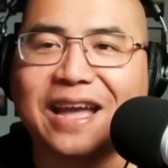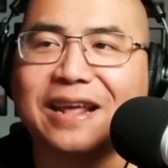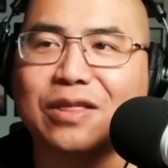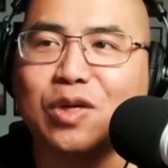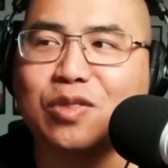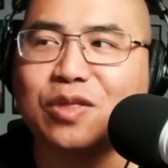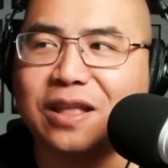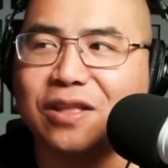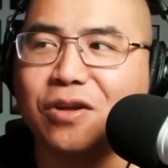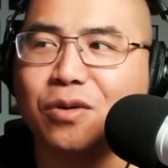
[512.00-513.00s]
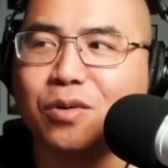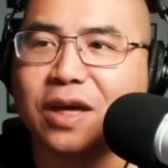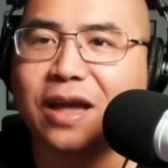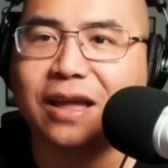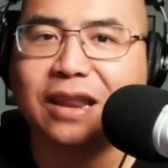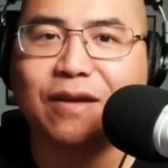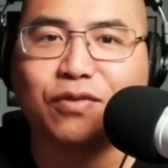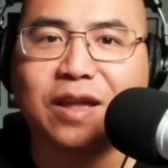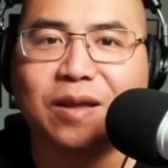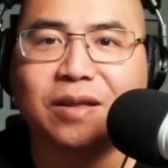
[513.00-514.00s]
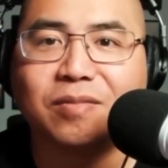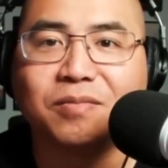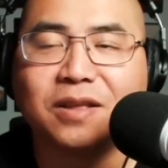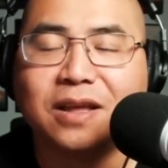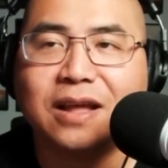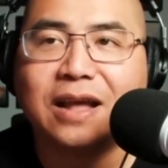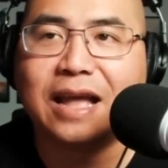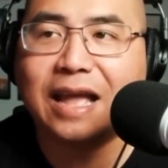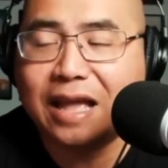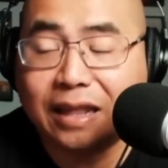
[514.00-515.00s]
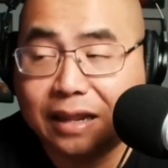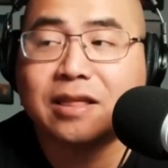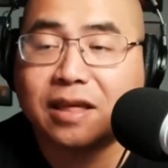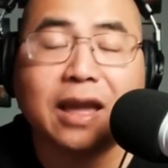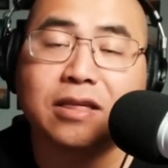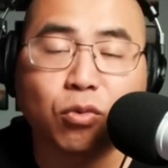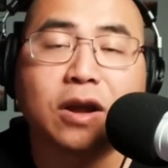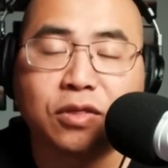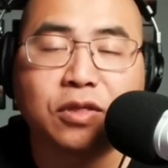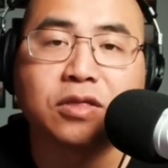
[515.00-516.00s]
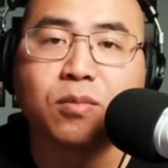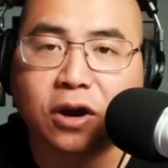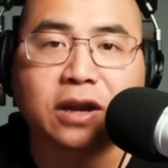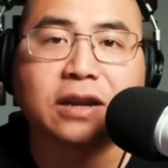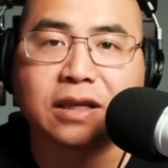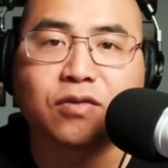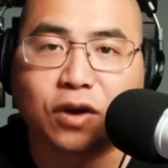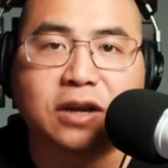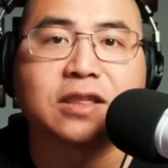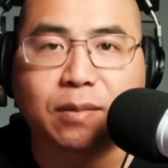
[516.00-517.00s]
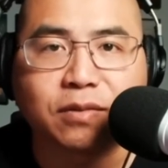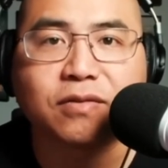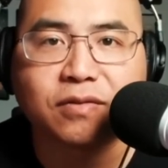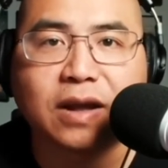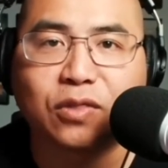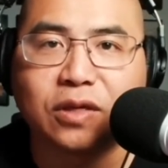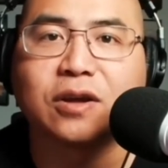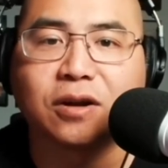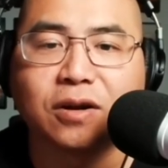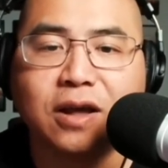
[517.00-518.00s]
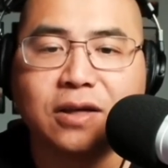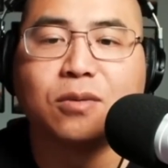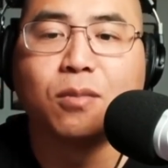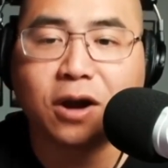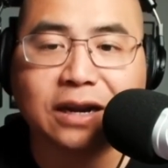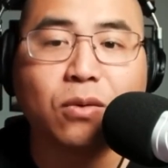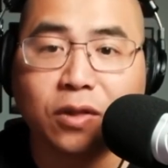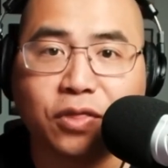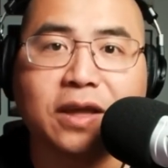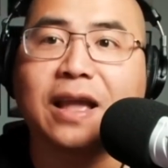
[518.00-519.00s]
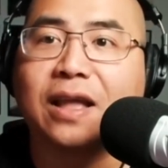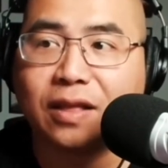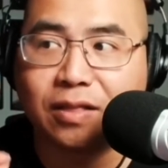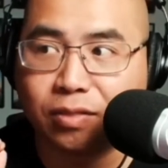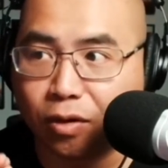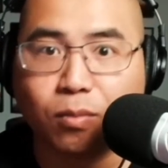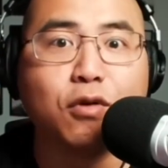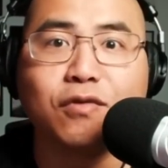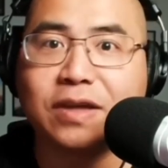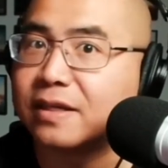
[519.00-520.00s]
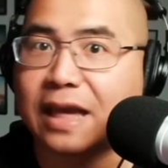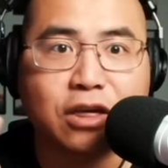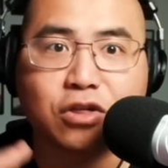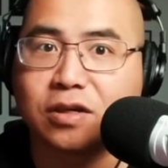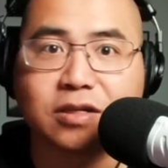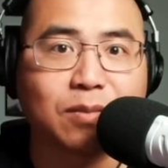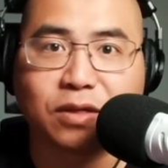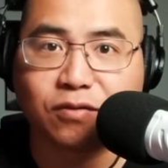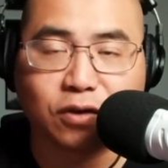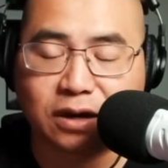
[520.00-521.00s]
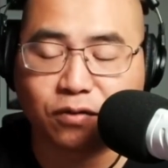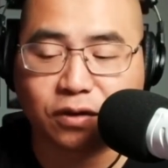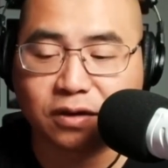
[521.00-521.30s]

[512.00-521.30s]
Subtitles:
I think they knew that if they, it is a case where I think the marketing is very deceptive. I think they're marketing one thing, and then the movie is actually something very different.